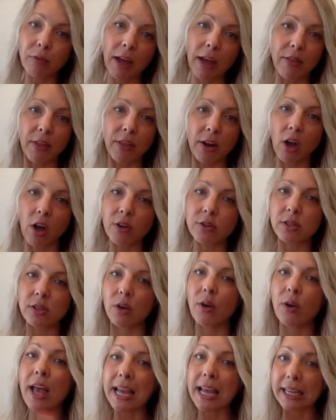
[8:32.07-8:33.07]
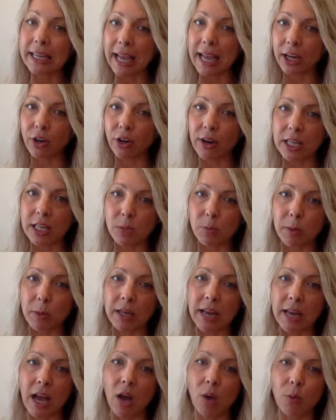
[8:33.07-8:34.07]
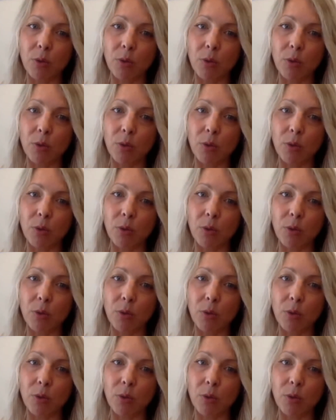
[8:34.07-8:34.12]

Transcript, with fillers: And then also get your SP now,